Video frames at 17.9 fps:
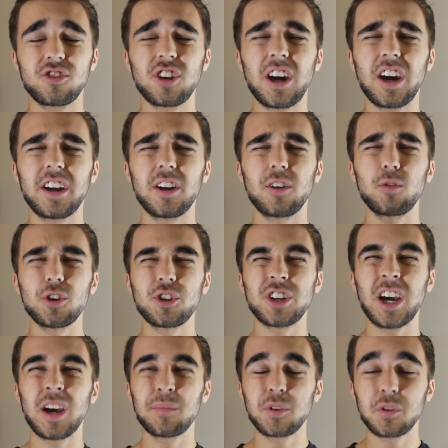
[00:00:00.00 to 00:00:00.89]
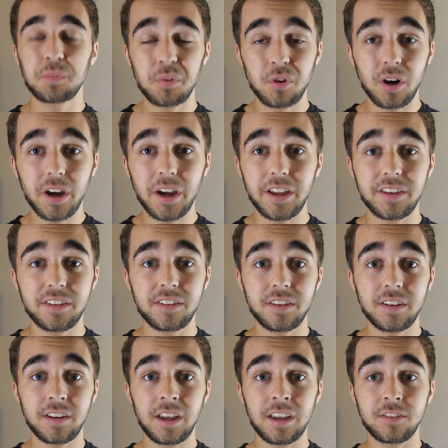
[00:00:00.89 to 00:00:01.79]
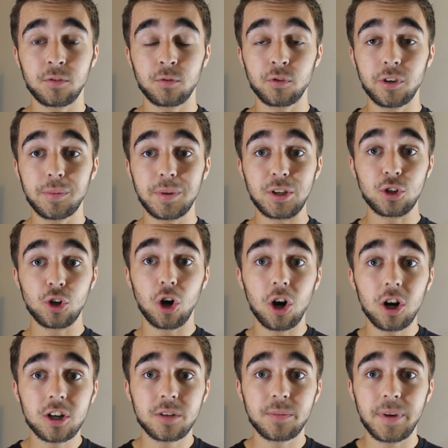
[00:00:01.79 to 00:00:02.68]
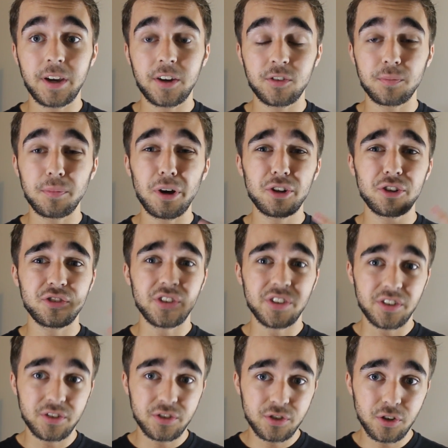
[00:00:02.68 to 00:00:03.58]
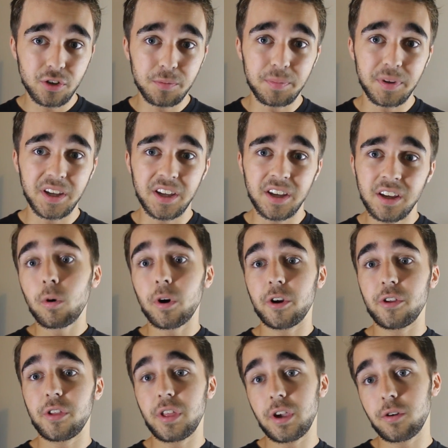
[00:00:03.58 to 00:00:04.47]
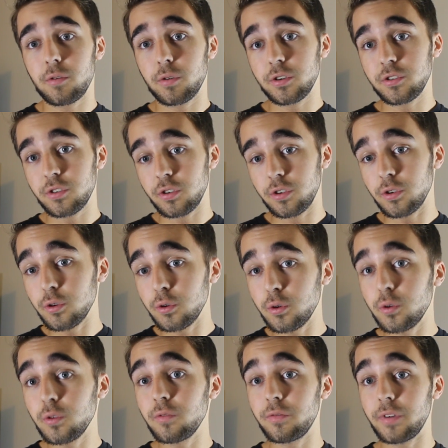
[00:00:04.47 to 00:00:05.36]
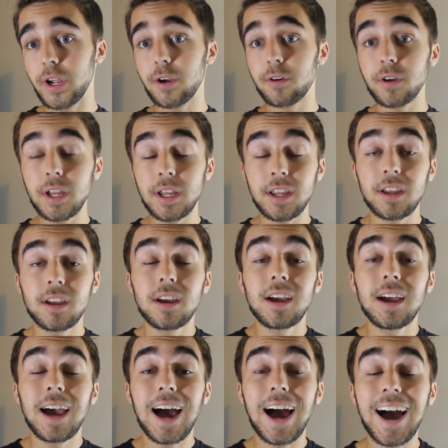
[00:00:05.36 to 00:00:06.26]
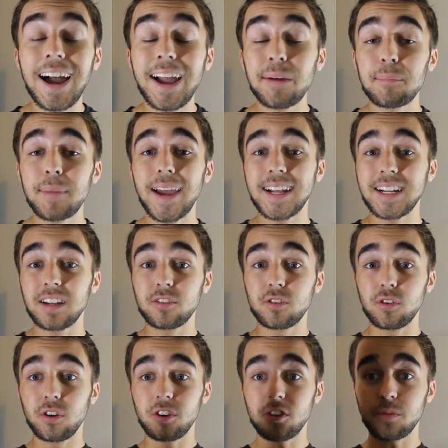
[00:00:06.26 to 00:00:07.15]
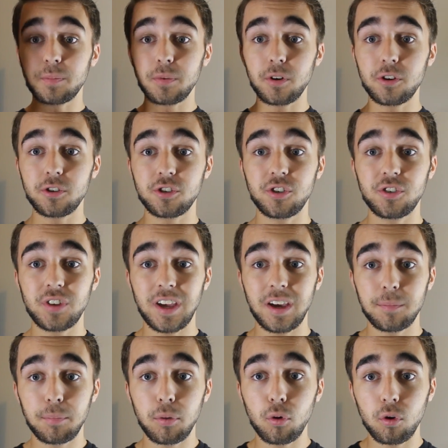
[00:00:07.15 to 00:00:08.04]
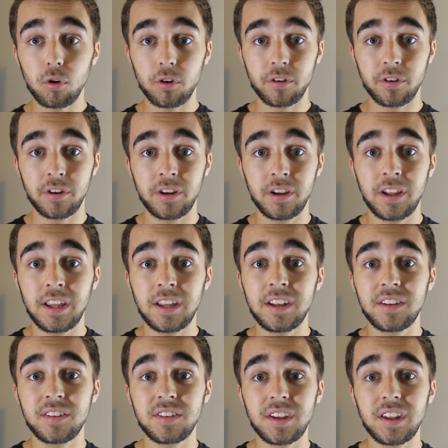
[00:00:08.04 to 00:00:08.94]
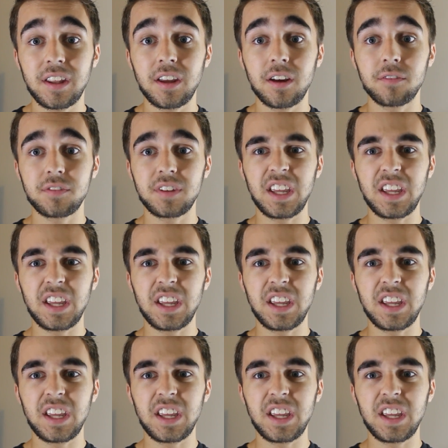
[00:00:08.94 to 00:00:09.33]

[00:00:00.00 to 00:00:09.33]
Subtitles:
China, which I'm surprised hasn't really been talked about as much as it should be, where there were two very high magnitude explosions at a port in the city of